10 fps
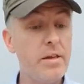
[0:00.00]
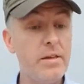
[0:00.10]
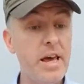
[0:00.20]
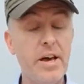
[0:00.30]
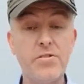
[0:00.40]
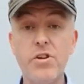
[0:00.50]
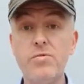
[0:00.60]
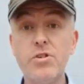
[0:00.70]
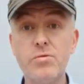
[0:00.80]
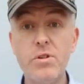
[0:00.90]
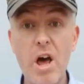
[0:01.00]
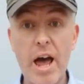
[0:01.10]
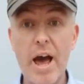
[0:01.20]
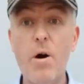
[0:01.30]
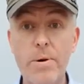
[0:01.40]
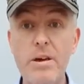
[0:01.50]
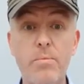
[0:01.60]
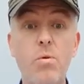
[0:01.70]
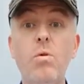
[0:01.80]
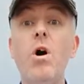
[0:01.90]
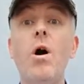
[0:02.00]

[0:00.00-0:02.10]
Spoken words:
Yeah, so just help people